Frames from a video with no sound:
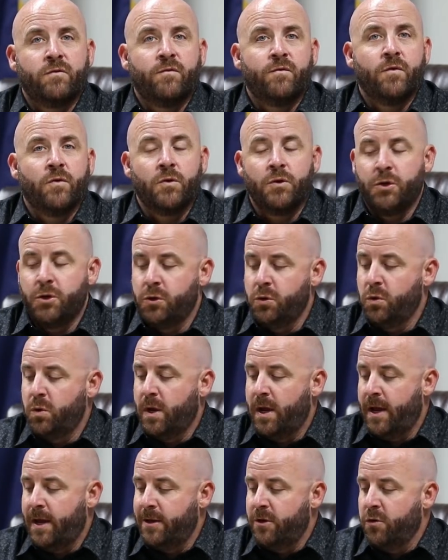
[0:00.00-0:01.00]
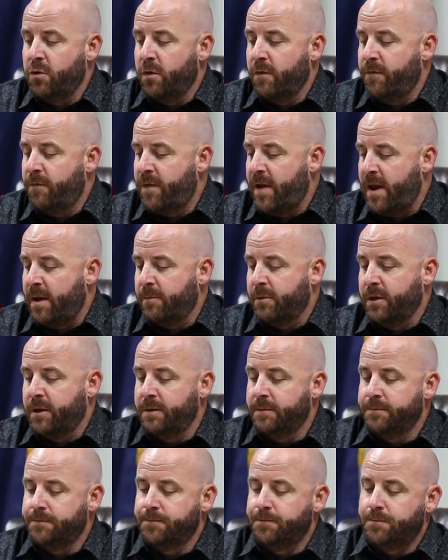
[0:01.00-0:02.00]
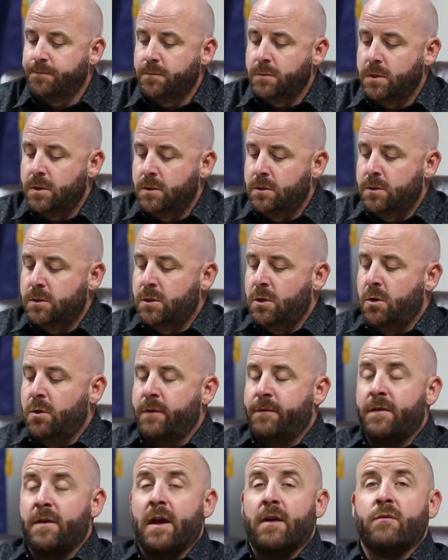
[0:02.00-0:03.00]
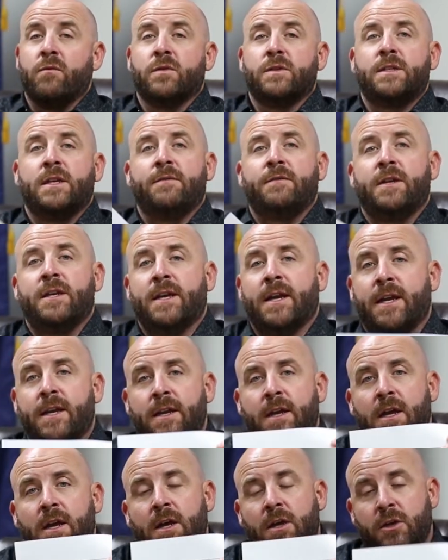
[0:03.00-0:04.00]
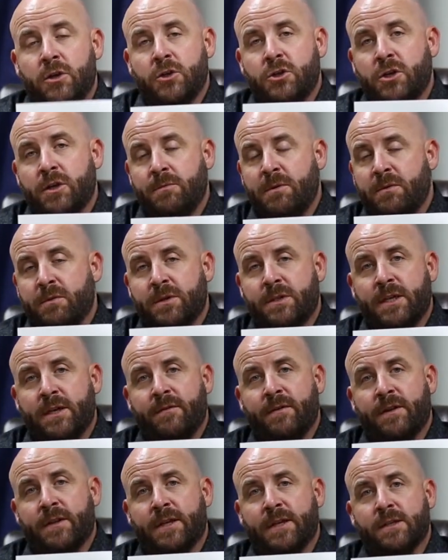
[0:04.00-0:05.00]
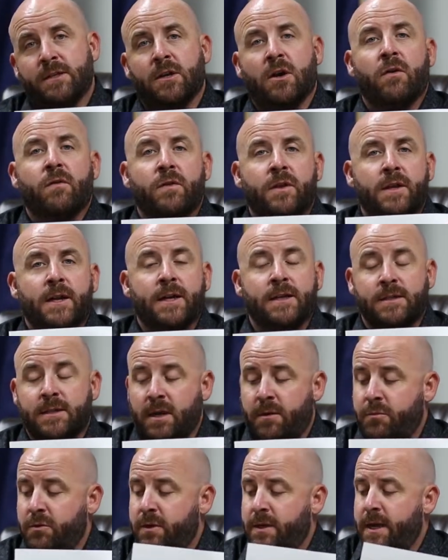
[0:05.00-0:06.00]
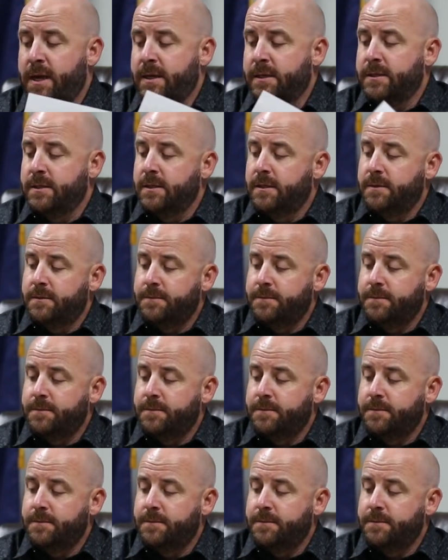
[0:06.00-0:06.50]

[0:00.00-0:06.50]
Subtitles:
for you and your family. So if you haven't received it yet, you should be receiving this over the next couple days.